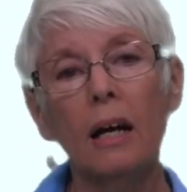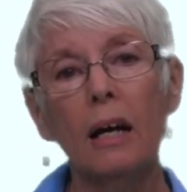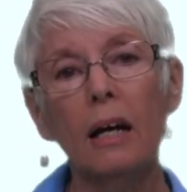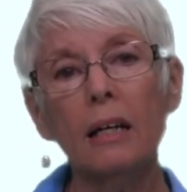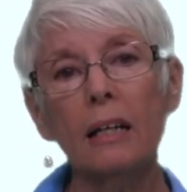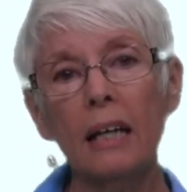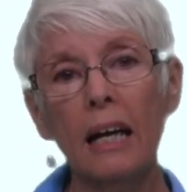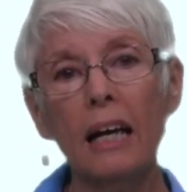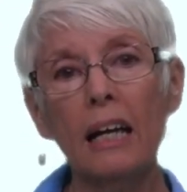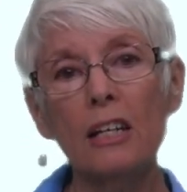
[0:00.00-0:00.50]

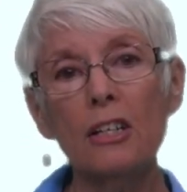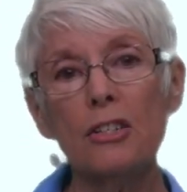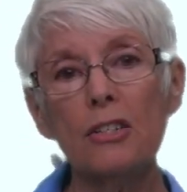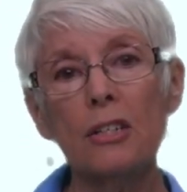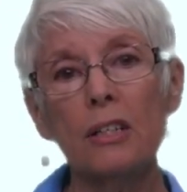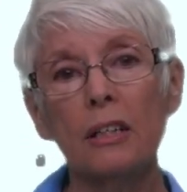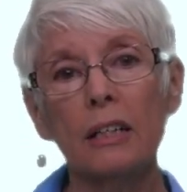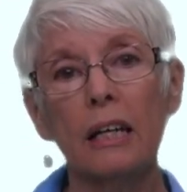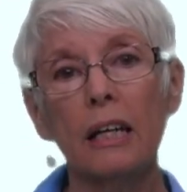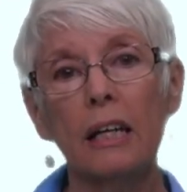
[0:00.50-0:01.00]

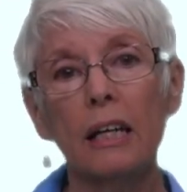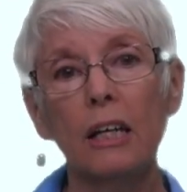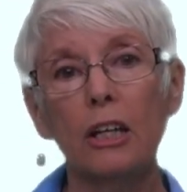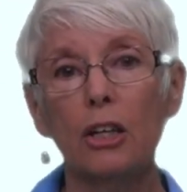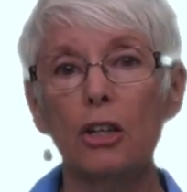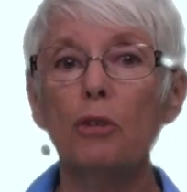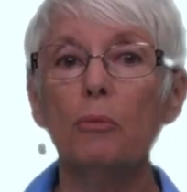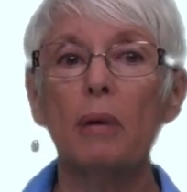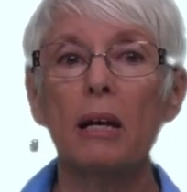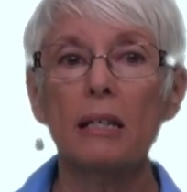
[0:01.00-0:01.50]
Occasionally,
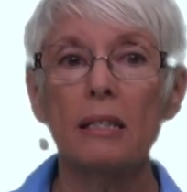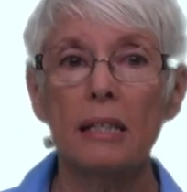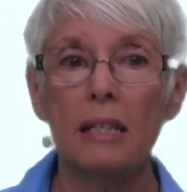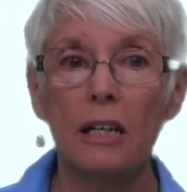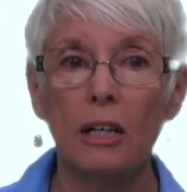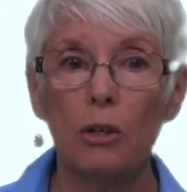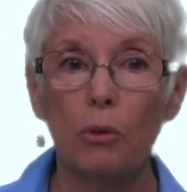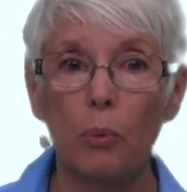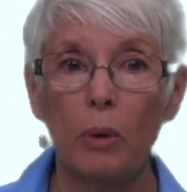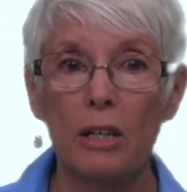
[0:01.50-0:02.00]
you may see
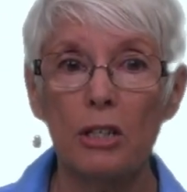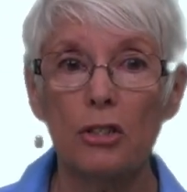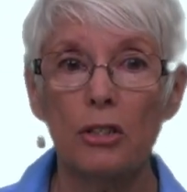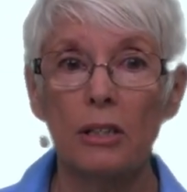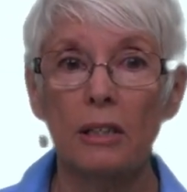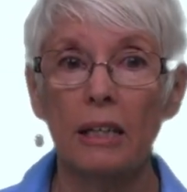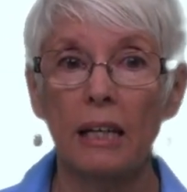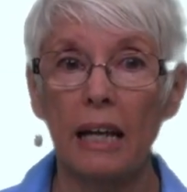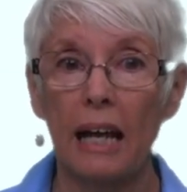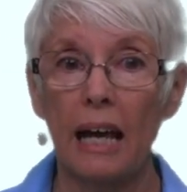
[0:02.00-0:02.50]
a question
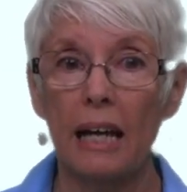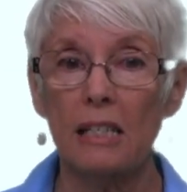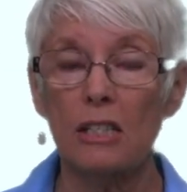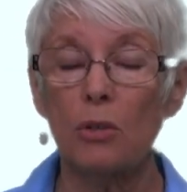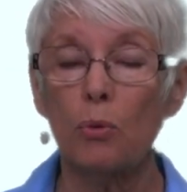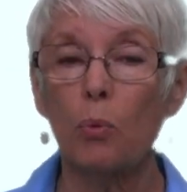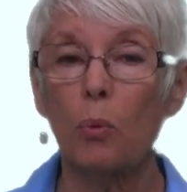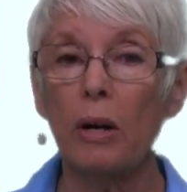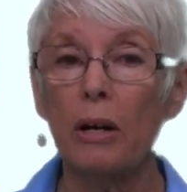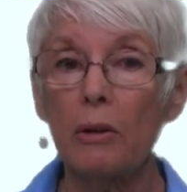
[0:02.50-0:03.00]
that asks
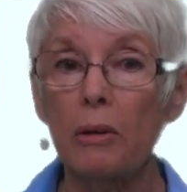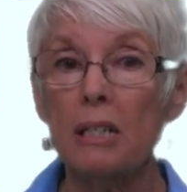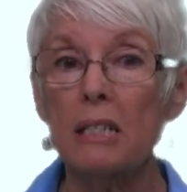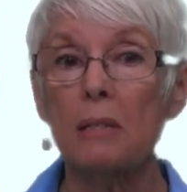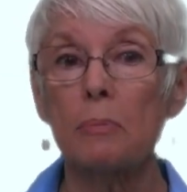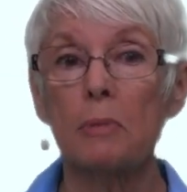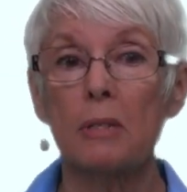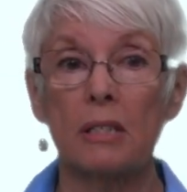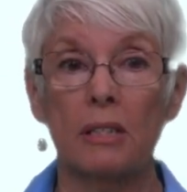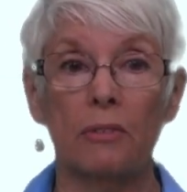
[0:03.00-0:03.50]
where a
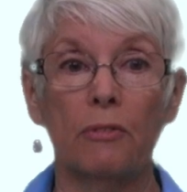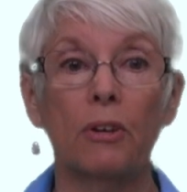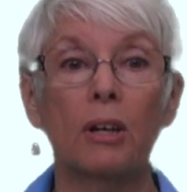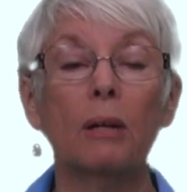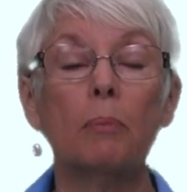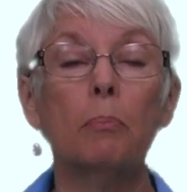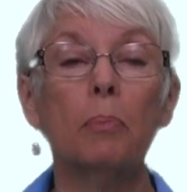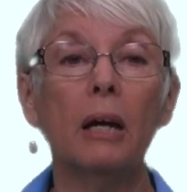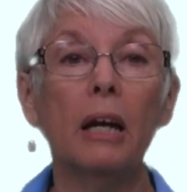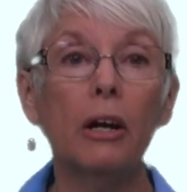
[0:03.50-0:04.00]
specific
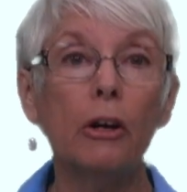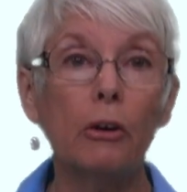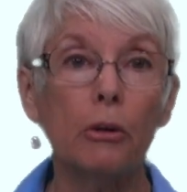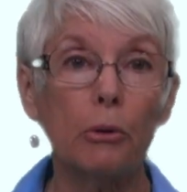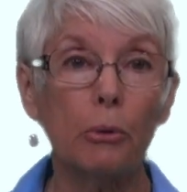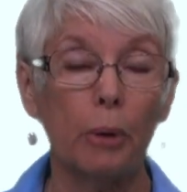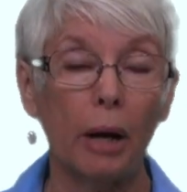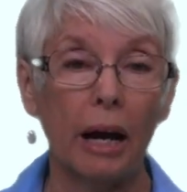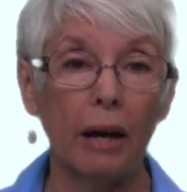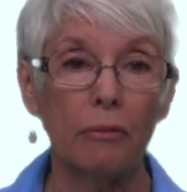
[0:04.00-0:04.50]

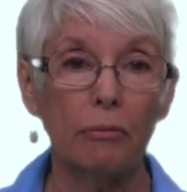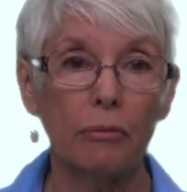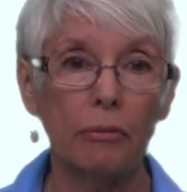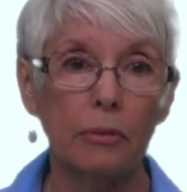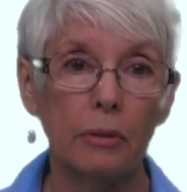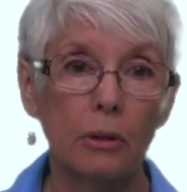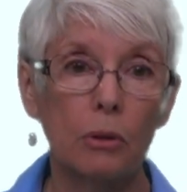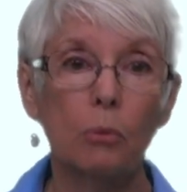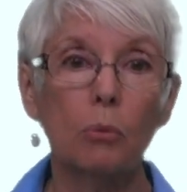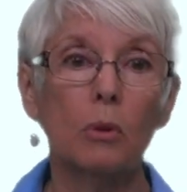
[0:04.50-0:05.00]
paragraph,
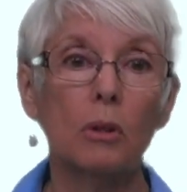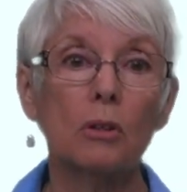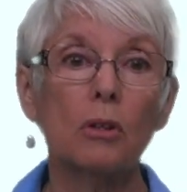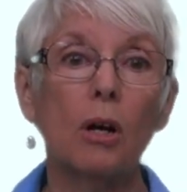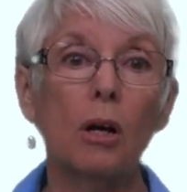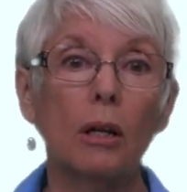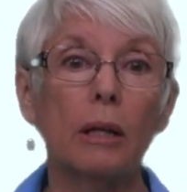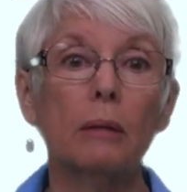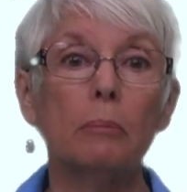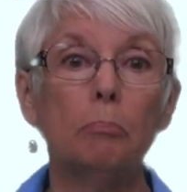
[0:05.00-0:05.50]
we'll
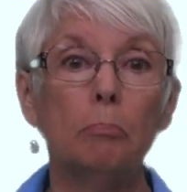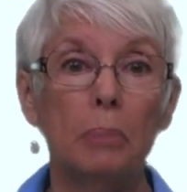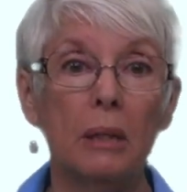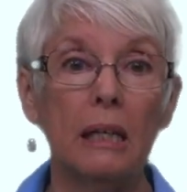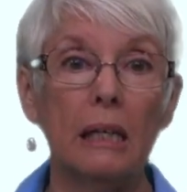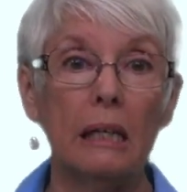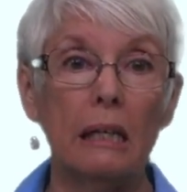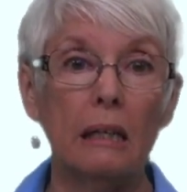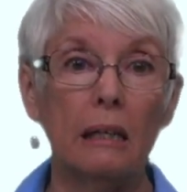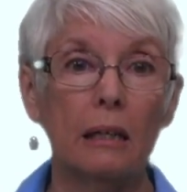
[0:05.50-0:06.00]
call it
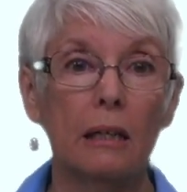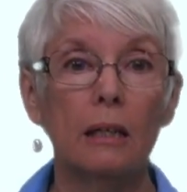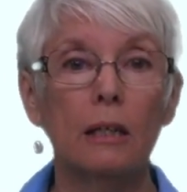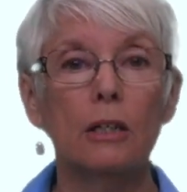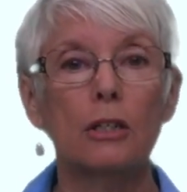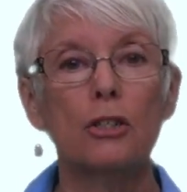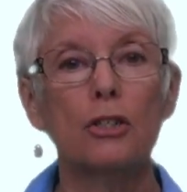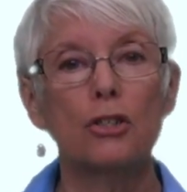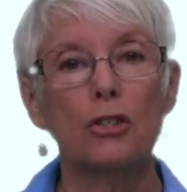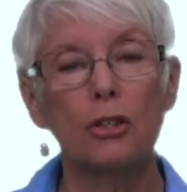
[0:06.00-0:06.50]
B,
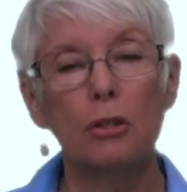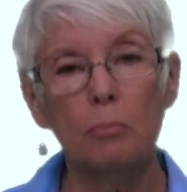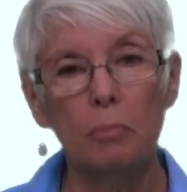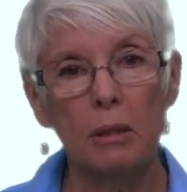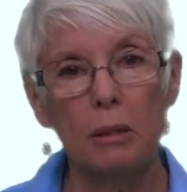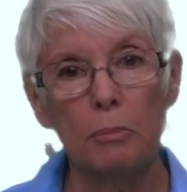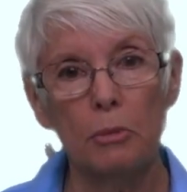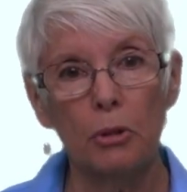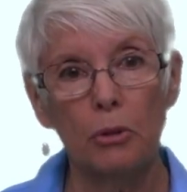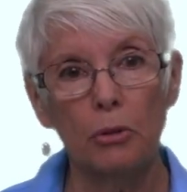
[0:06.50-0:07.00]
should
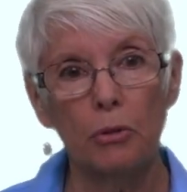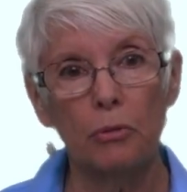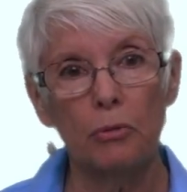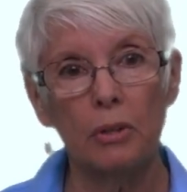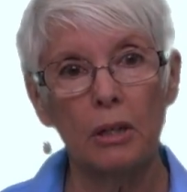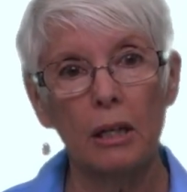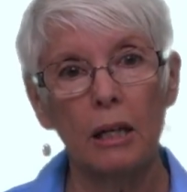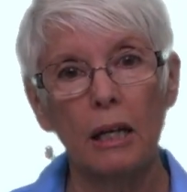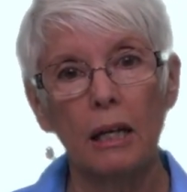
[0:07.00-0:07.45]
be moved.